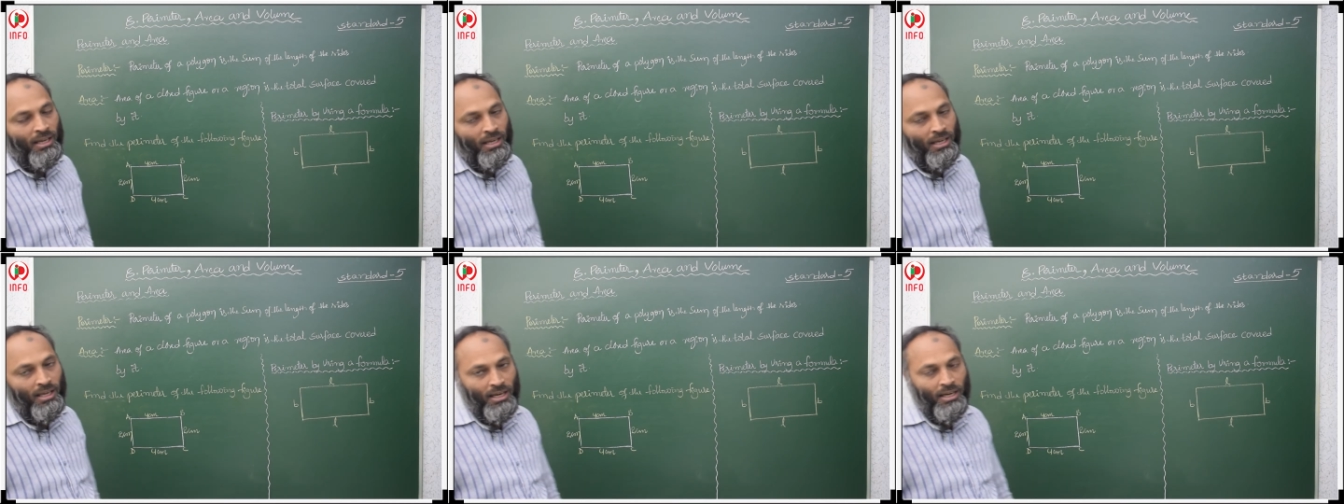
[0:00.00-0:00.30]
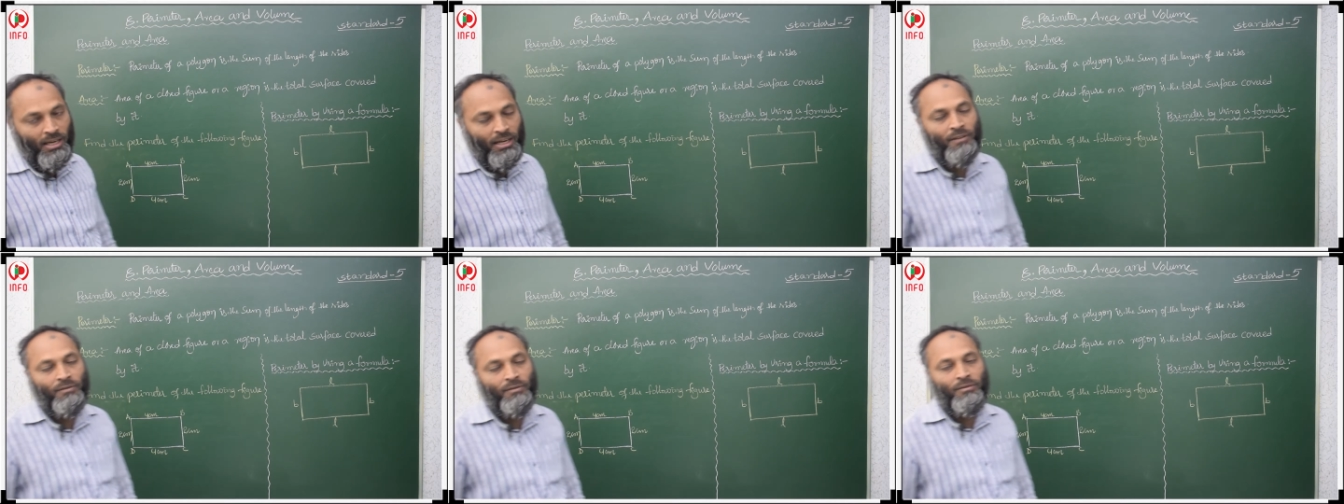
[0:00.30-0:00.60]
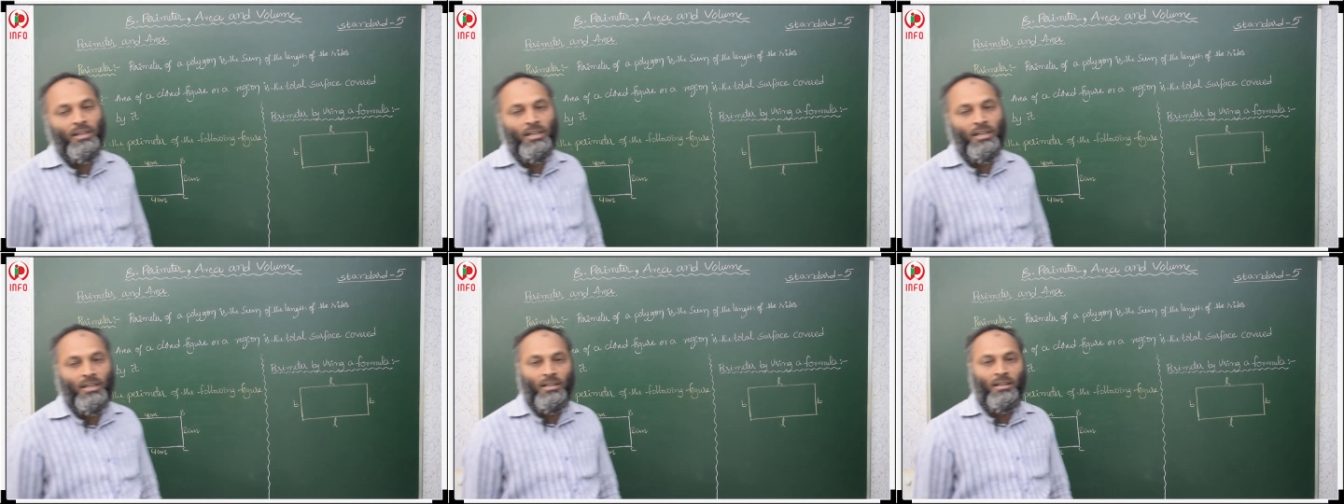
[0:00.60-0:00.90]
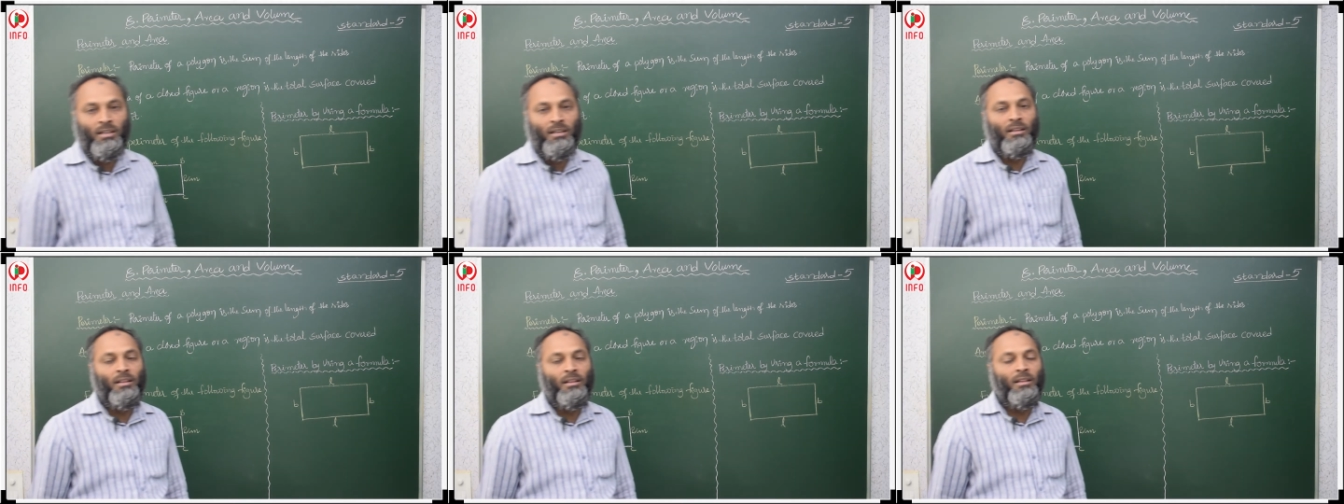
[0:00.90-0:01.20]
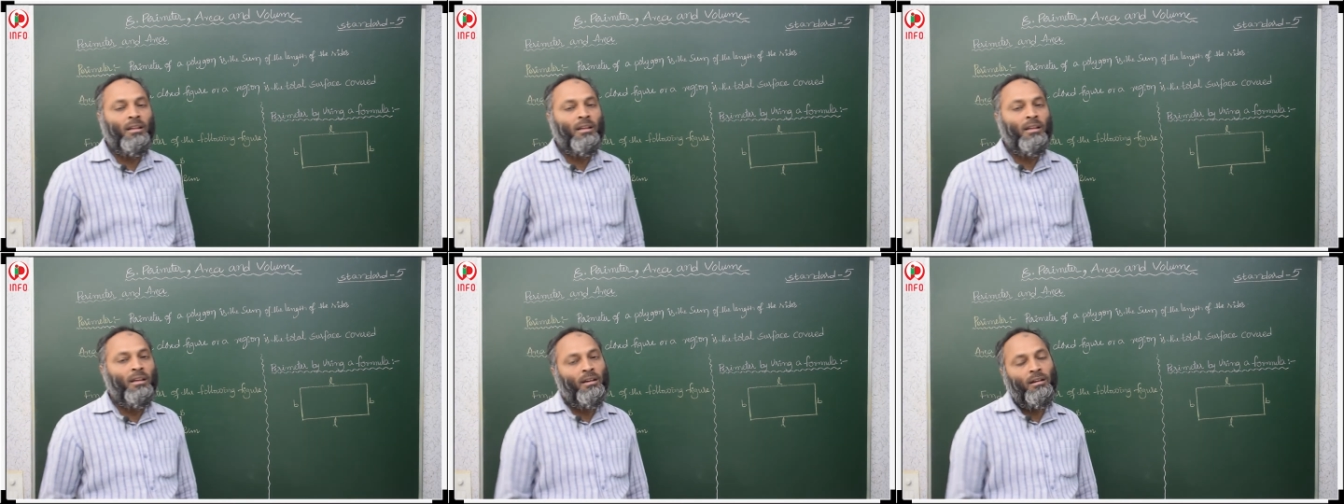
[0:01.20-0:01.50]
area of that
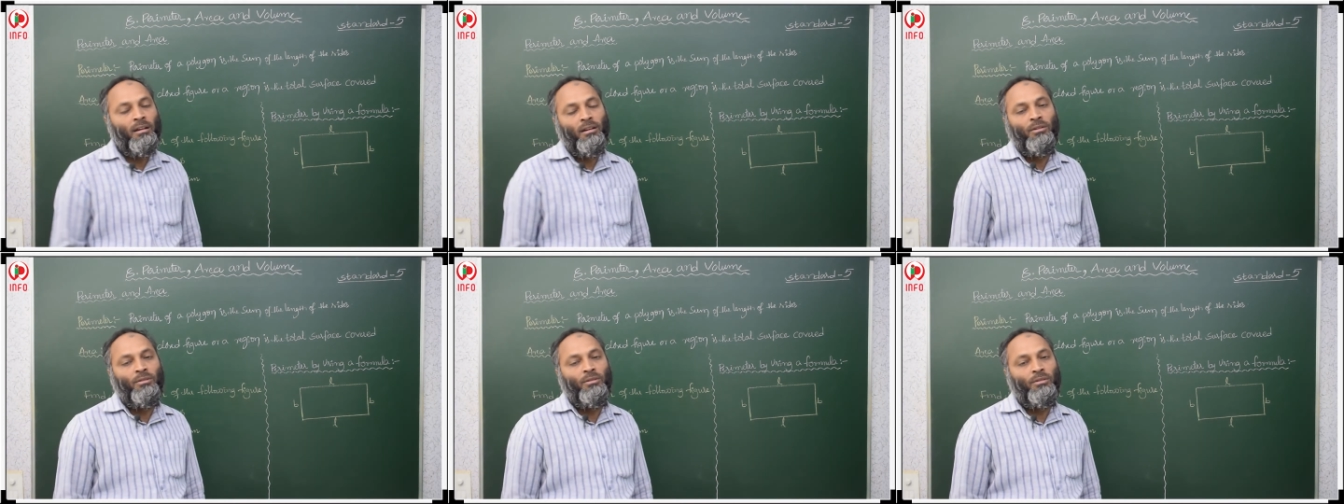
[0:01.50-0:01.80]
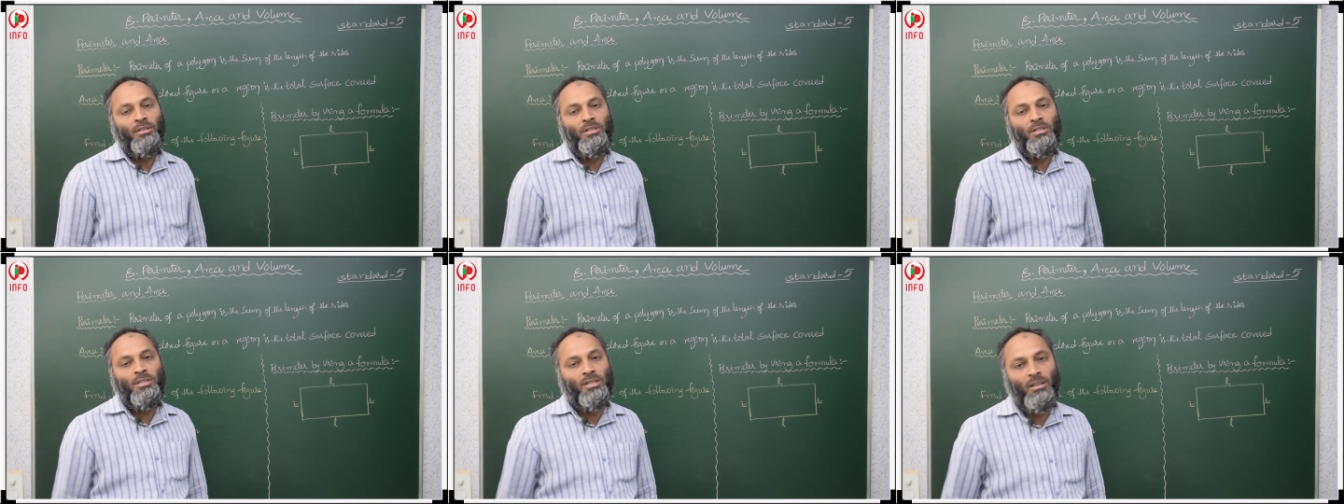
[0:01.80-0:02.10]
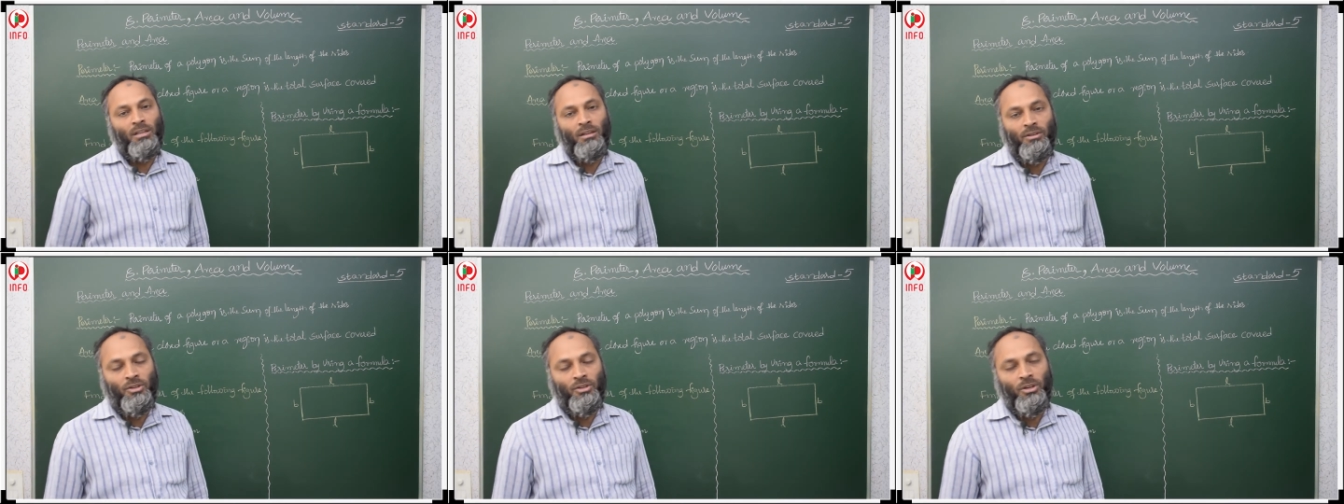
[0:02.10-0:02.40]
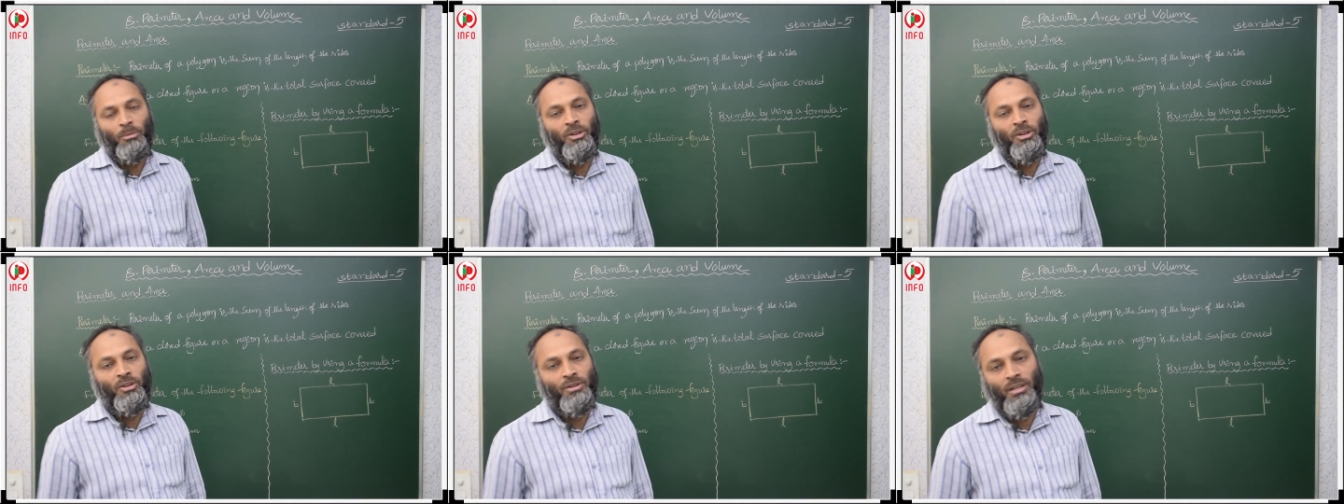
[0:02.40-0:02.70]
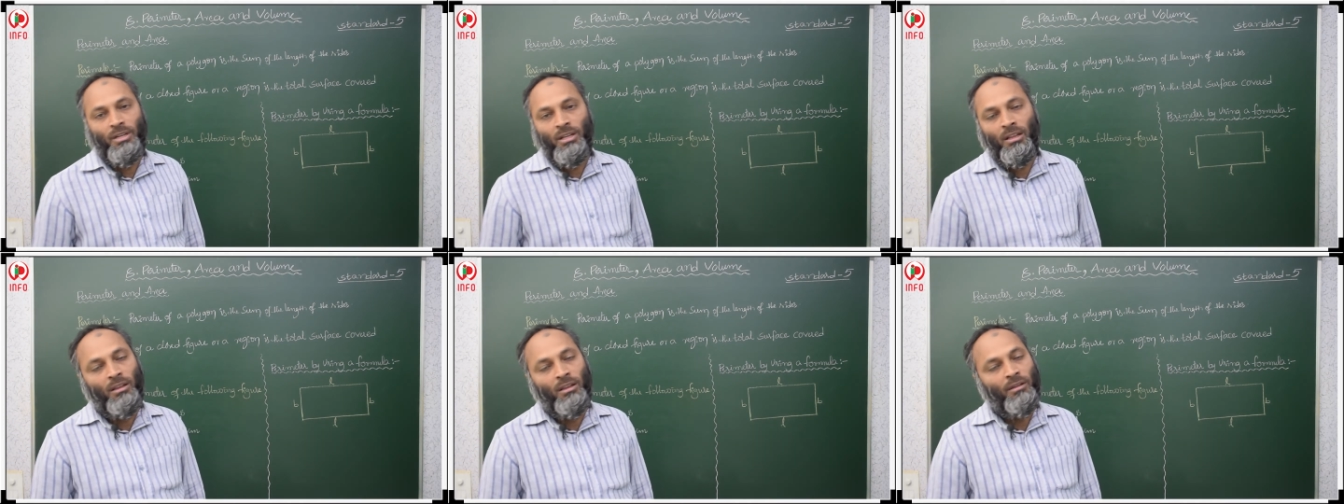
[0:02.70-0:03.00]
closed
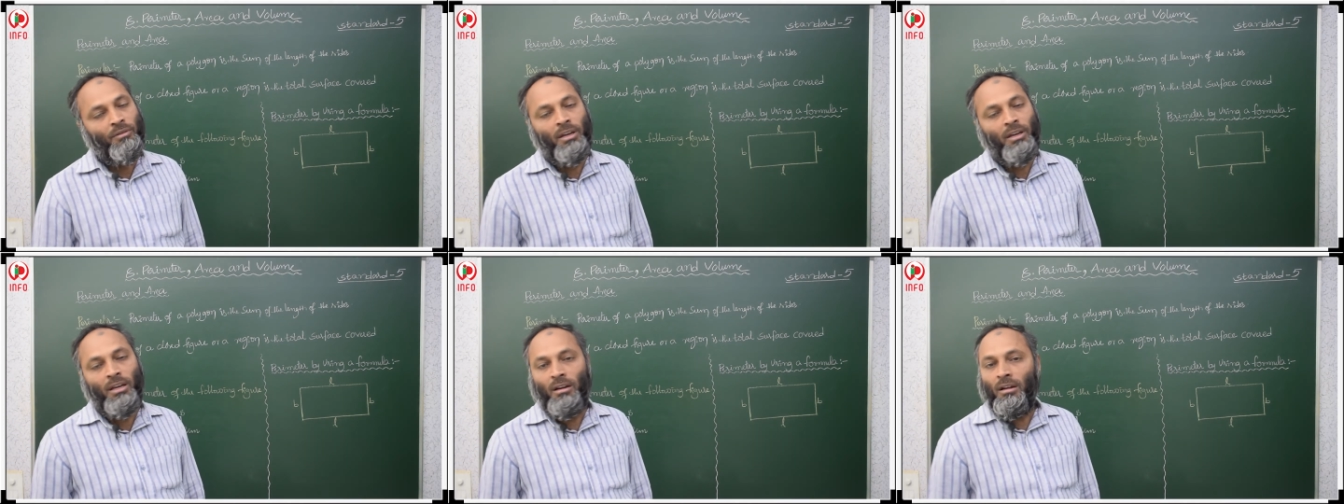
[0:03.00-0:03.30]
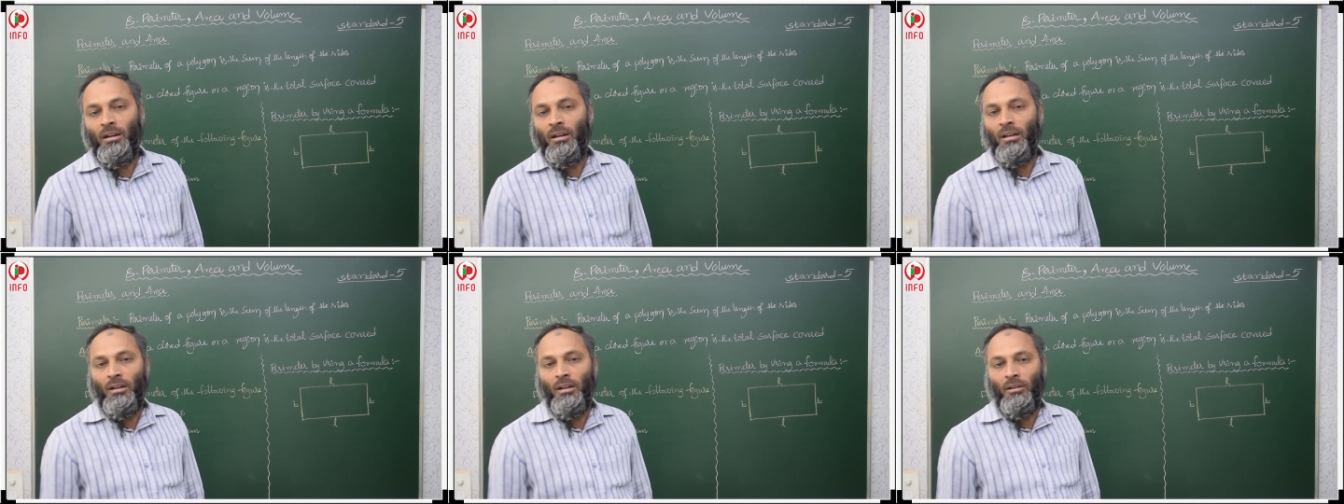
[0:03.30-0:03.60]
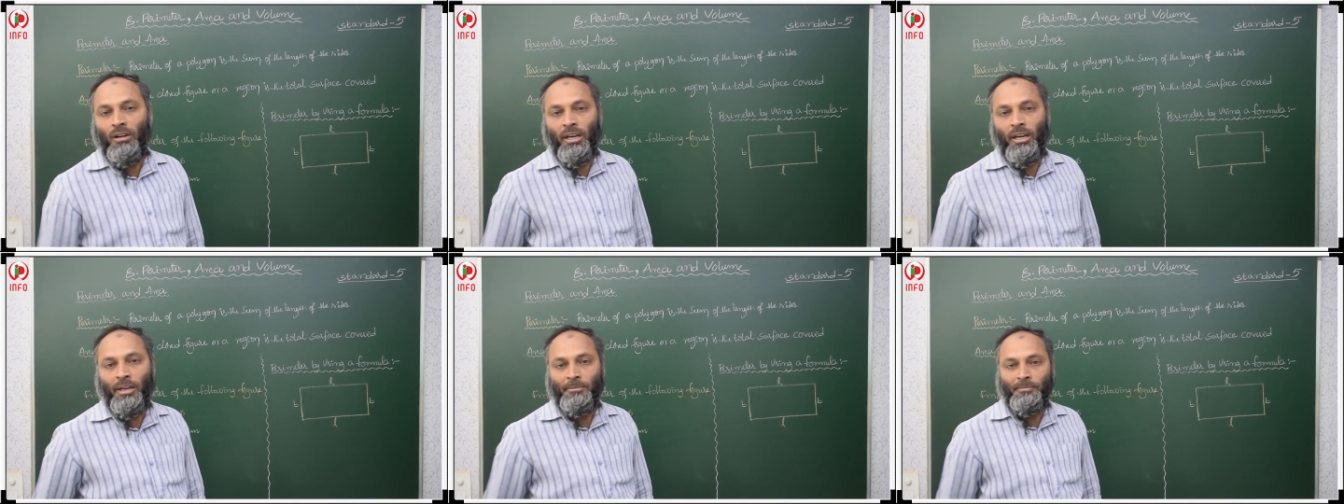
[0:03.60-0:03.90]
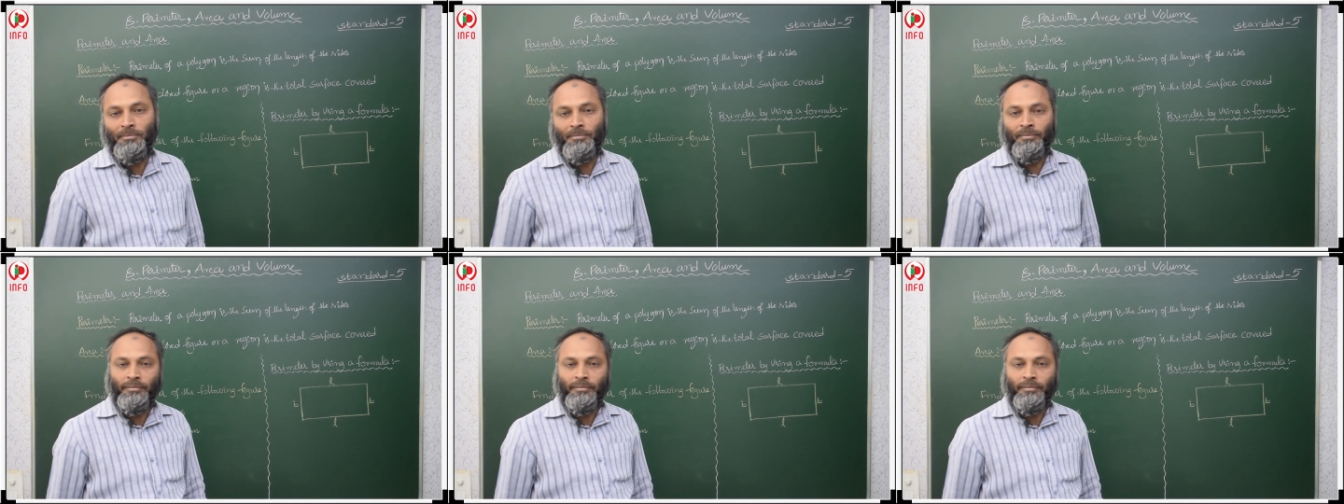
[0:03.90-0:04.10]
geometrical figure. Okay.